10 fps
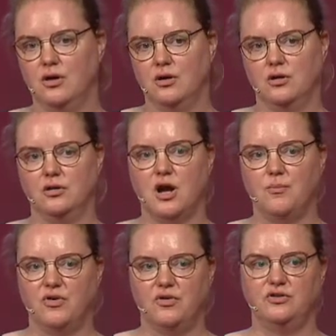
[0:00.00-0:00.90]
a
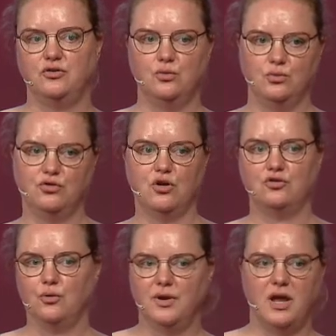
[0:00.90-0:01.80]
library to talk
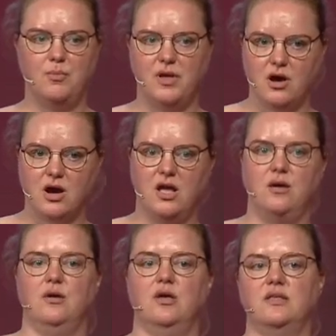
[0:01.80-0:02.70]
to an A P
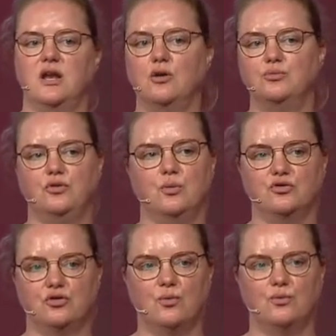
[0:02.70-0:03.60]
I that helps you
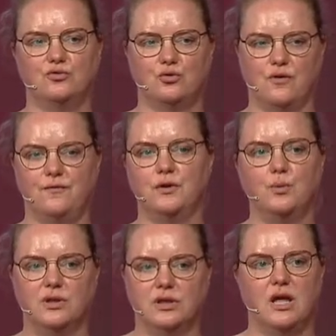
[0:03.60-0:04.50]
also sort of
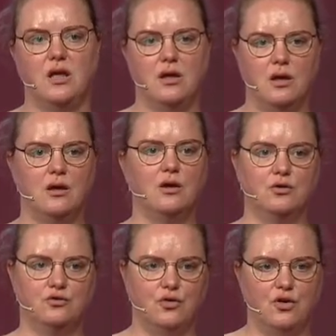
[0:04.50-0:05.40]
fluently
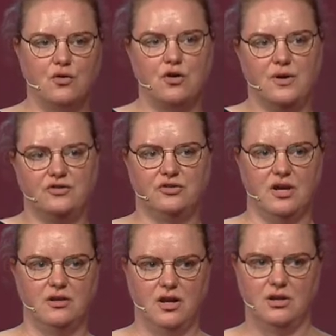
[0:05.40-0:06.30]
do your request
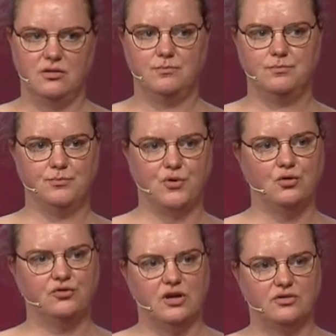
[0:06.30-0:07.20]
and, and
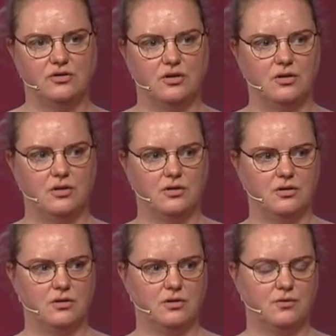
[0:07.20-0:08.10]
process the,
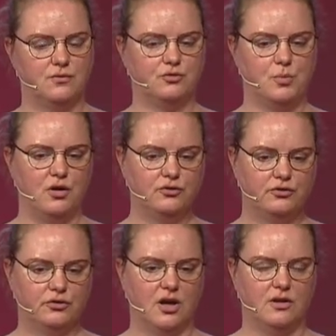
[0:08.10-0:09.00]
the
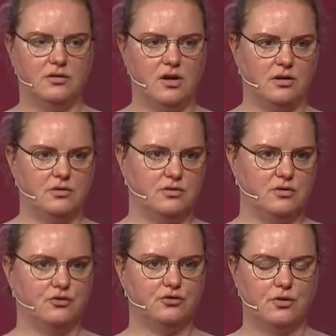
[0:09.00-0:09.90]
response and, and
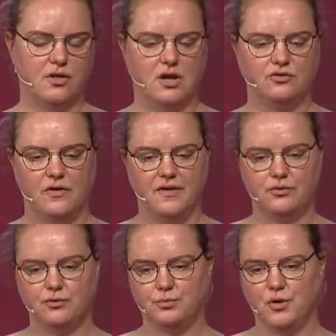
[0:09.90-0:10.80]
assert things on the
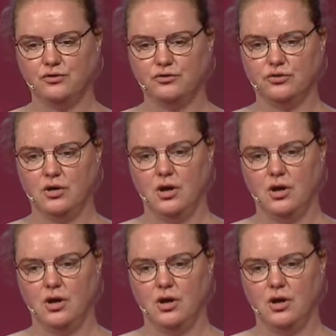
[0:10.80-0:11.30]
response.